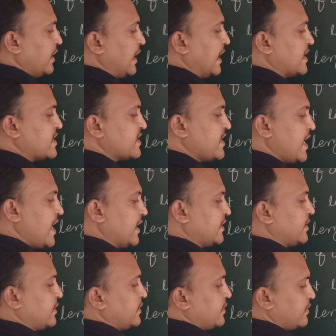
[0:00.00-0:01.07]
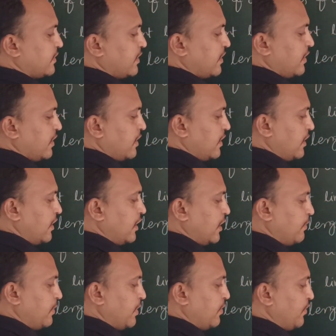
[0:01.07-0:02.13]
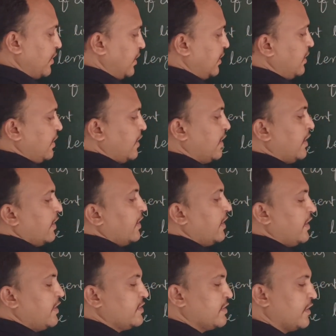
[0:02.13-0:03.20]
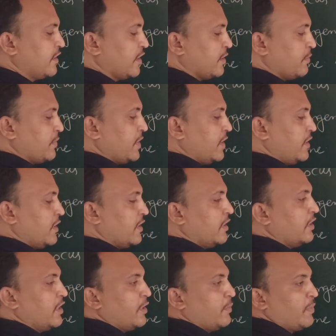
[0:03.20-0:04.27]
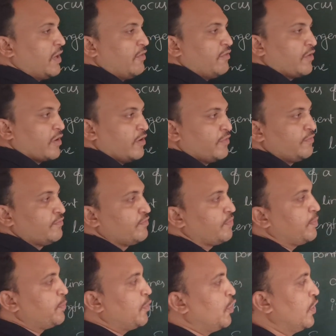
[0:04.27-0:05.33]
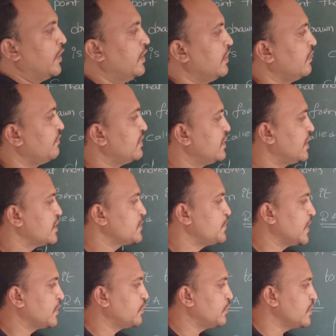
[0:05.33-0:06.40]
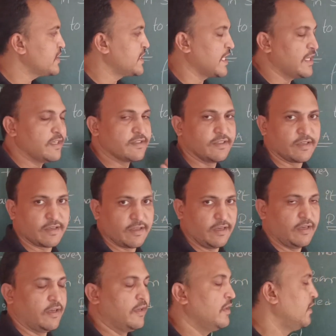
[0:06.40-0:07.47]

S dash double 1 is nothing but power of point with respect to the second circle.